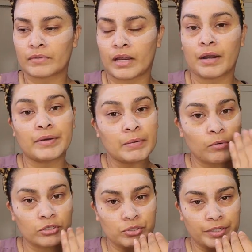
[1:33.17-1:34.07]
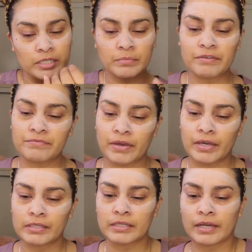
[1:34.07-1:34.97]
I already moisturized my
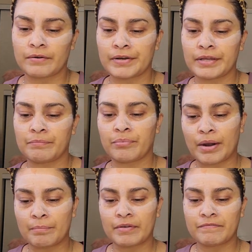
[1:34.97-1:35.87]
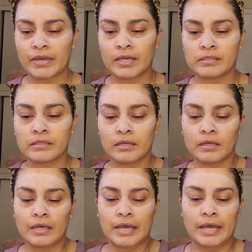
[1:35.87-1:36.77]
face. I already prepped my face,
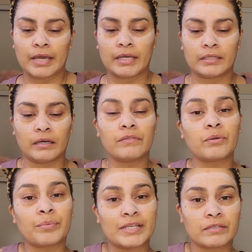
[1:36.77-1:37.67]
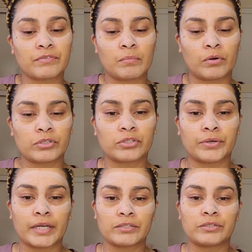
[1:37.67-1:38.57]
and on the rest of the
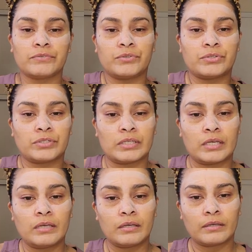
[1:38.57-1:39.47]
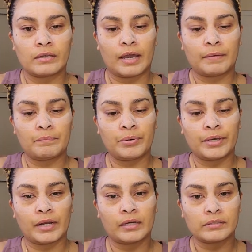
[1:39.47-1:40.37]
moisturizer, if you see, I
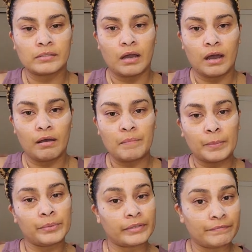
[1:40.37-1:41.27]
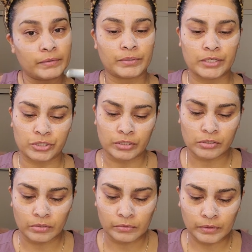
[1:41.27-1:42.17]
put on top, I put the foundation.
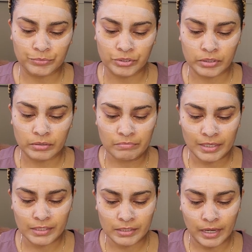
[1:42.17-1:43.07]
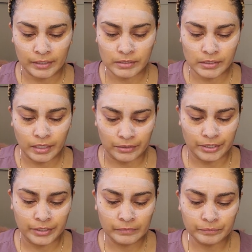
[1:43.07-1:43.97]
So I'm just gonna mix that
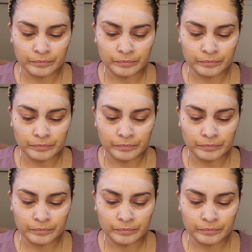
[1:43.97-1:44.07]
together.